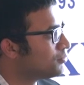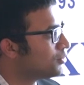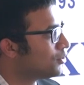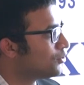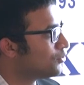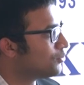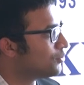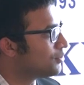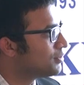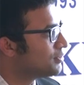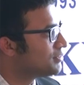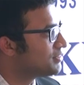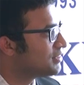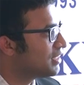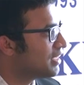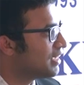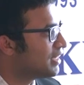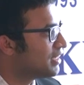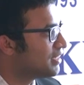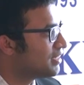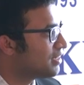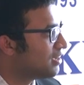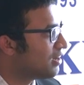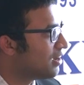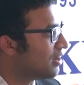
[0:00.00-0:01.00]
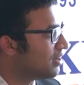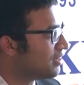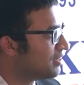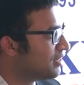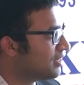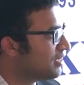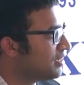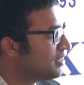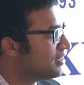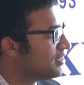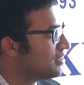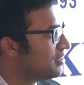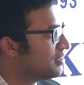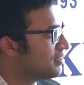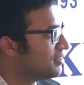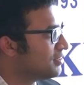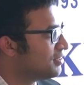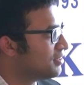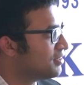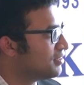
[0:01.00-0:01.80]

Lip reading: because it undid